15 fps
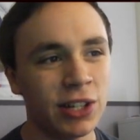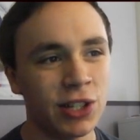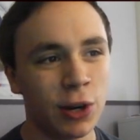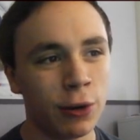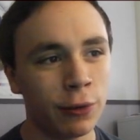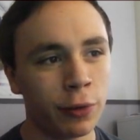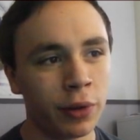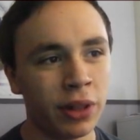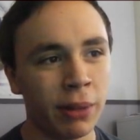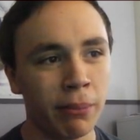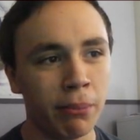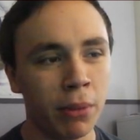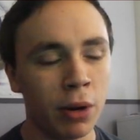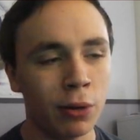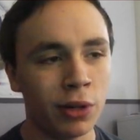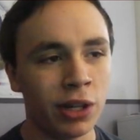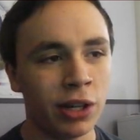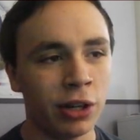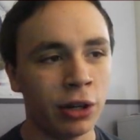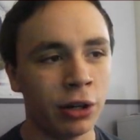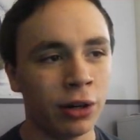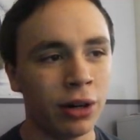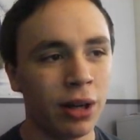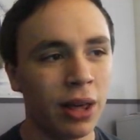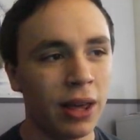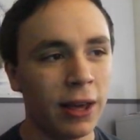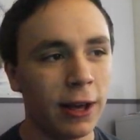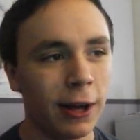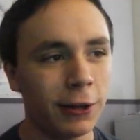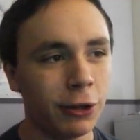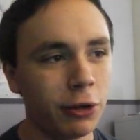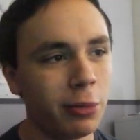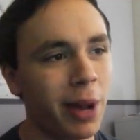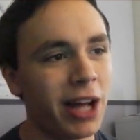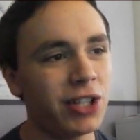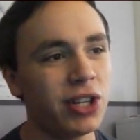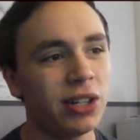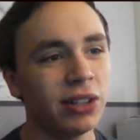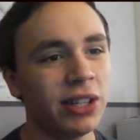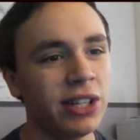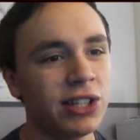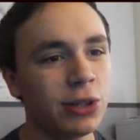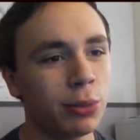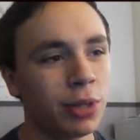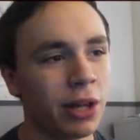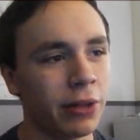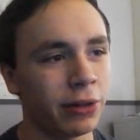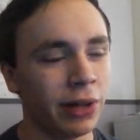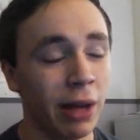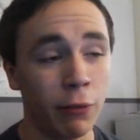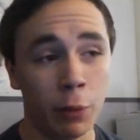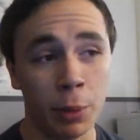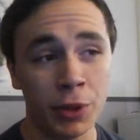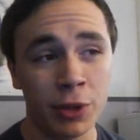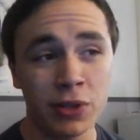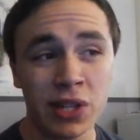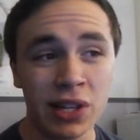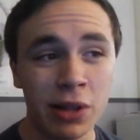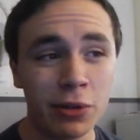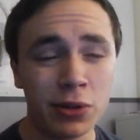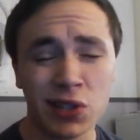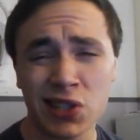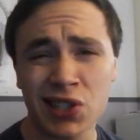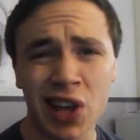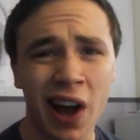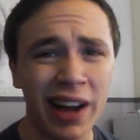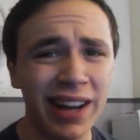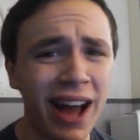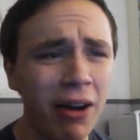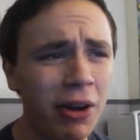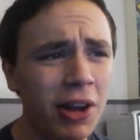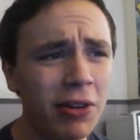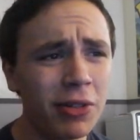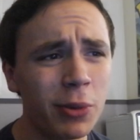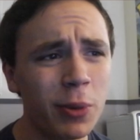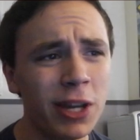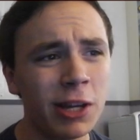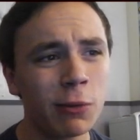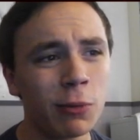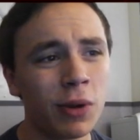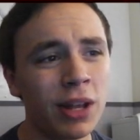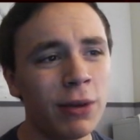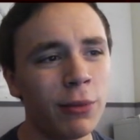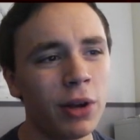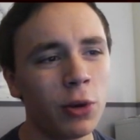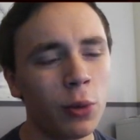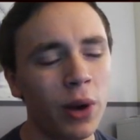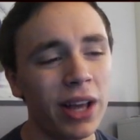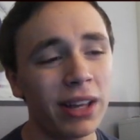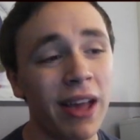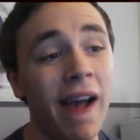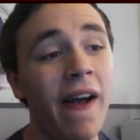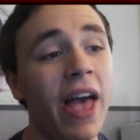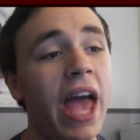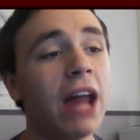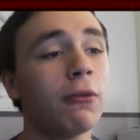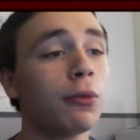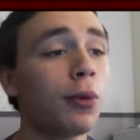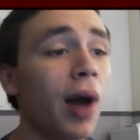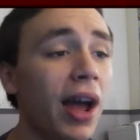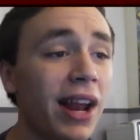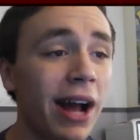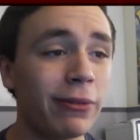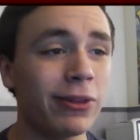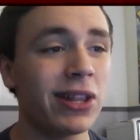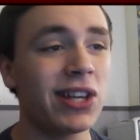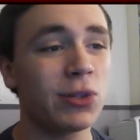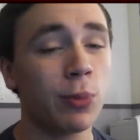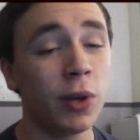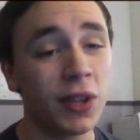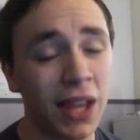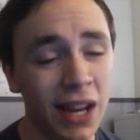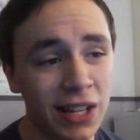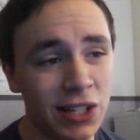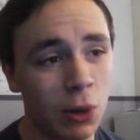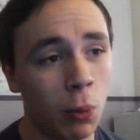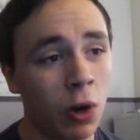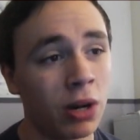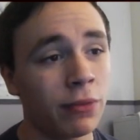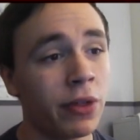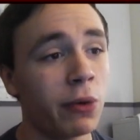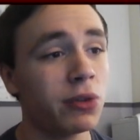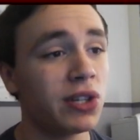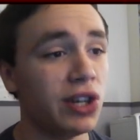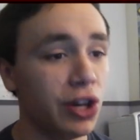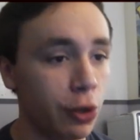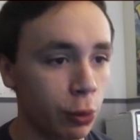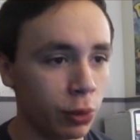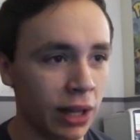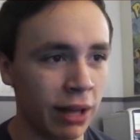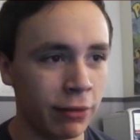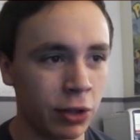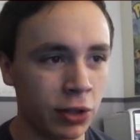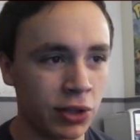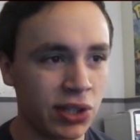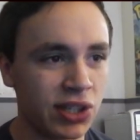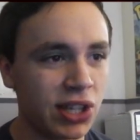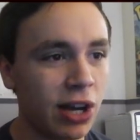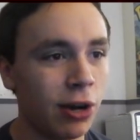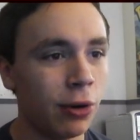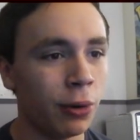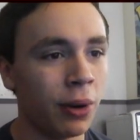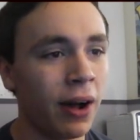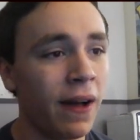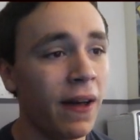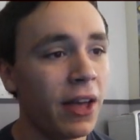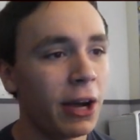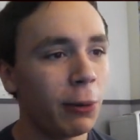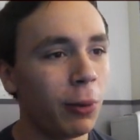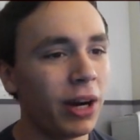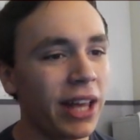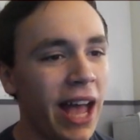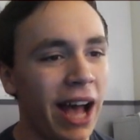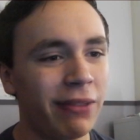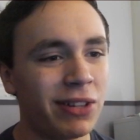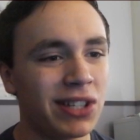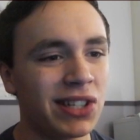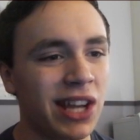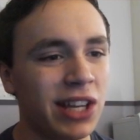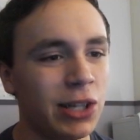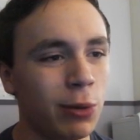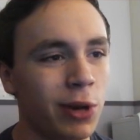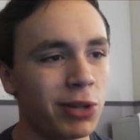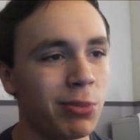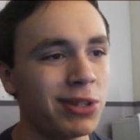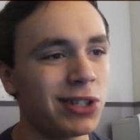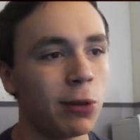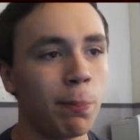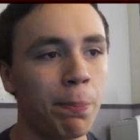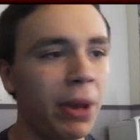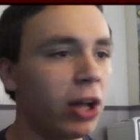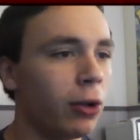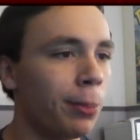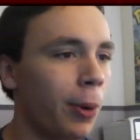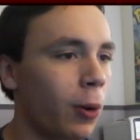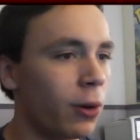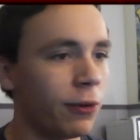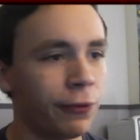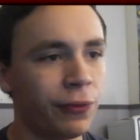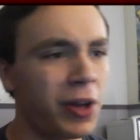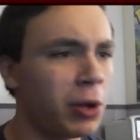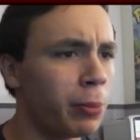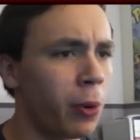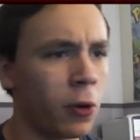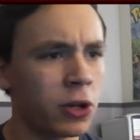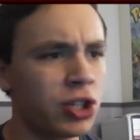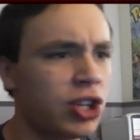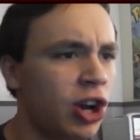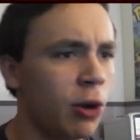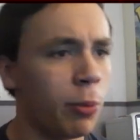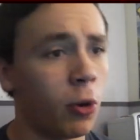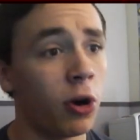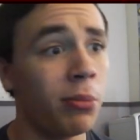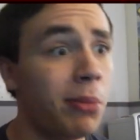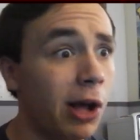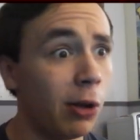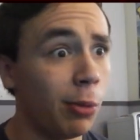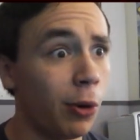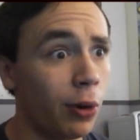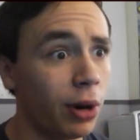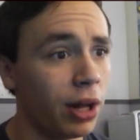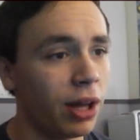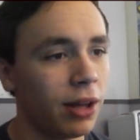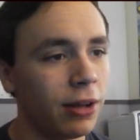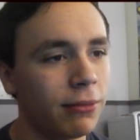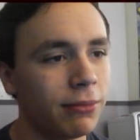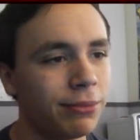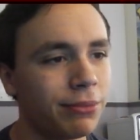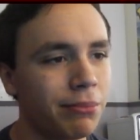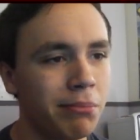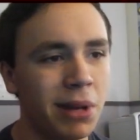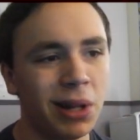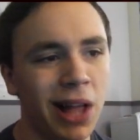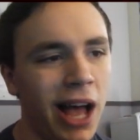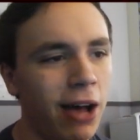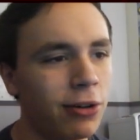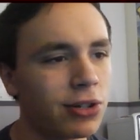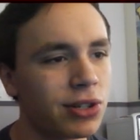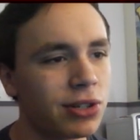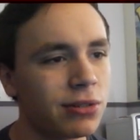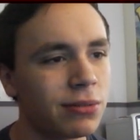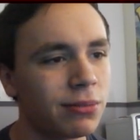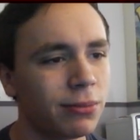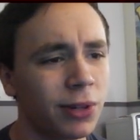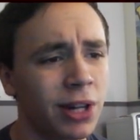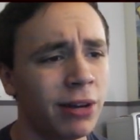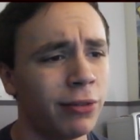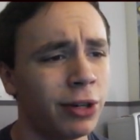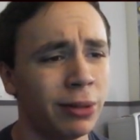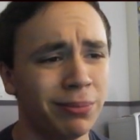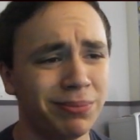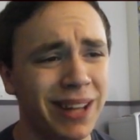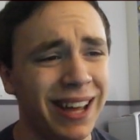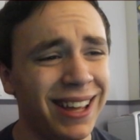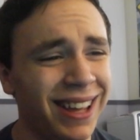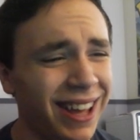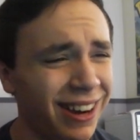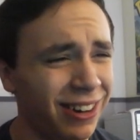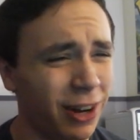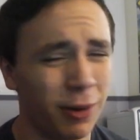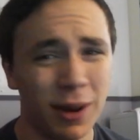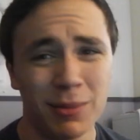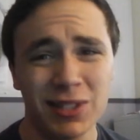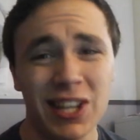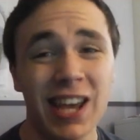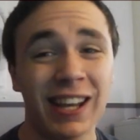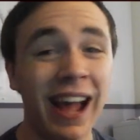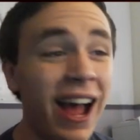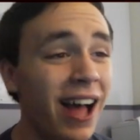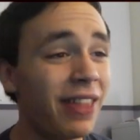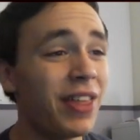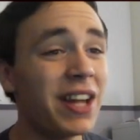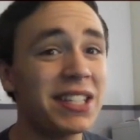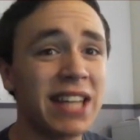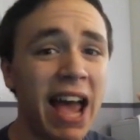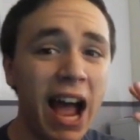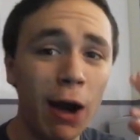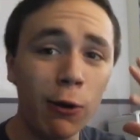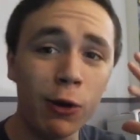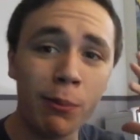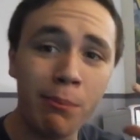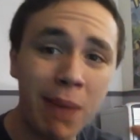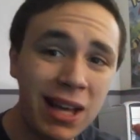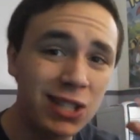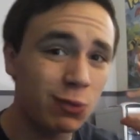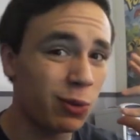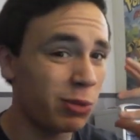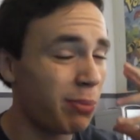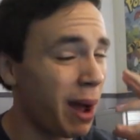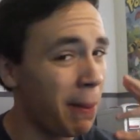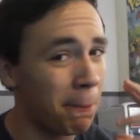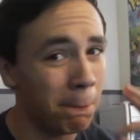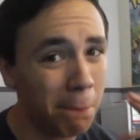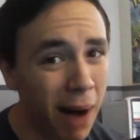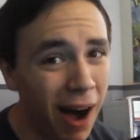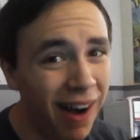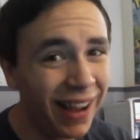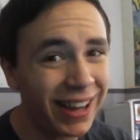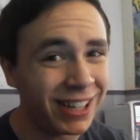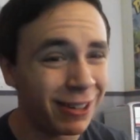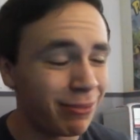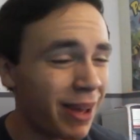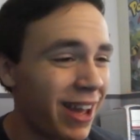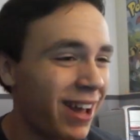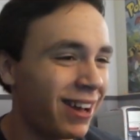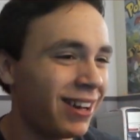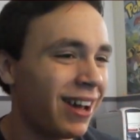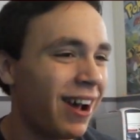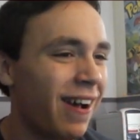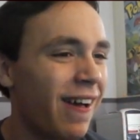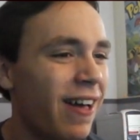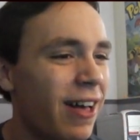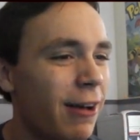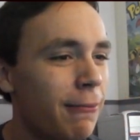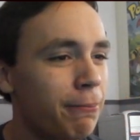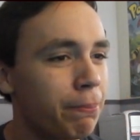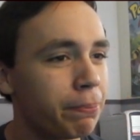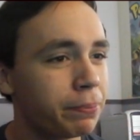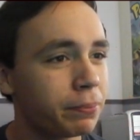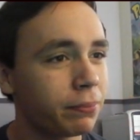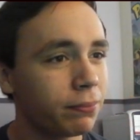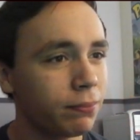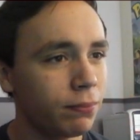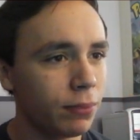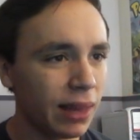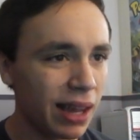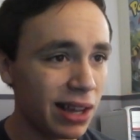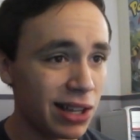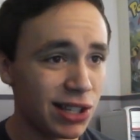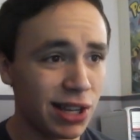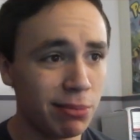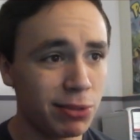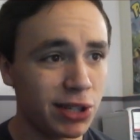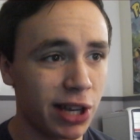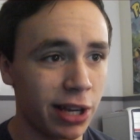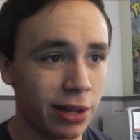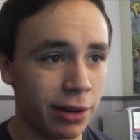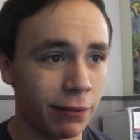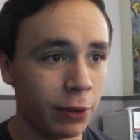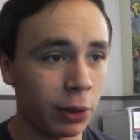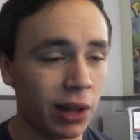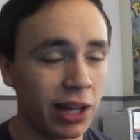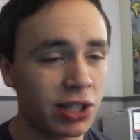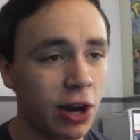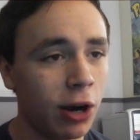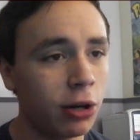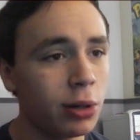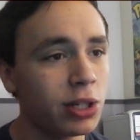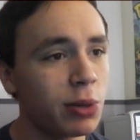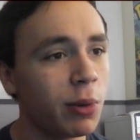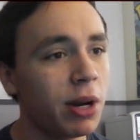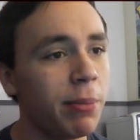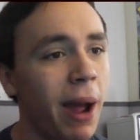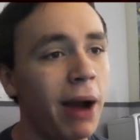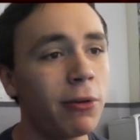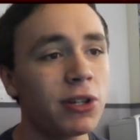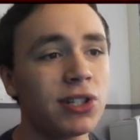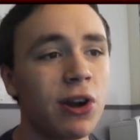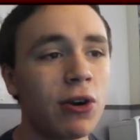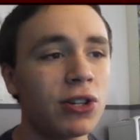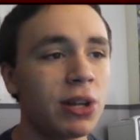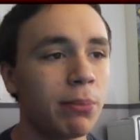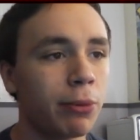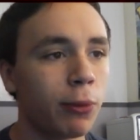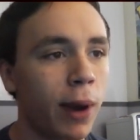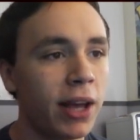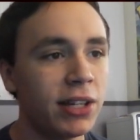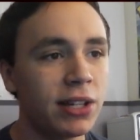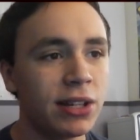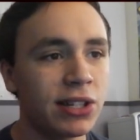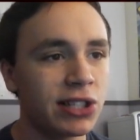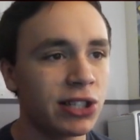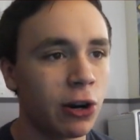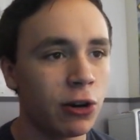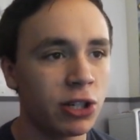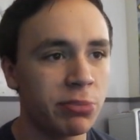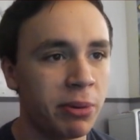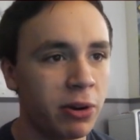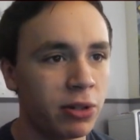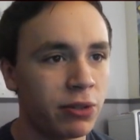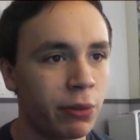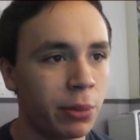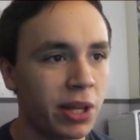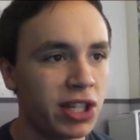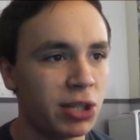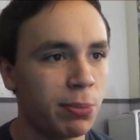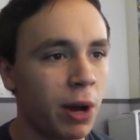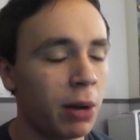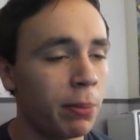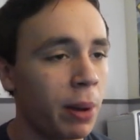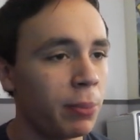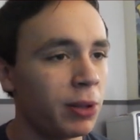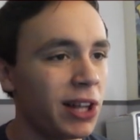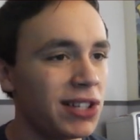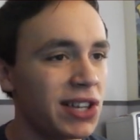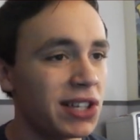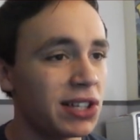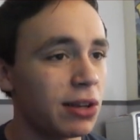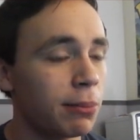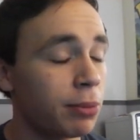is over in the moat here? I don't imagine it leads to another level, but there's another sign out here that we could read real quick, and right after this, we'll get into one of those new levels. So, what do you have to say to us, Mr. Billboard, Philboard, Jillboard, Millboard? Millhouse? Whatever. I don't know what I'm saying. That tower messed with my mind, man. Some say that if you collect 120 power stars and pray to the star spirits from this spot by pressing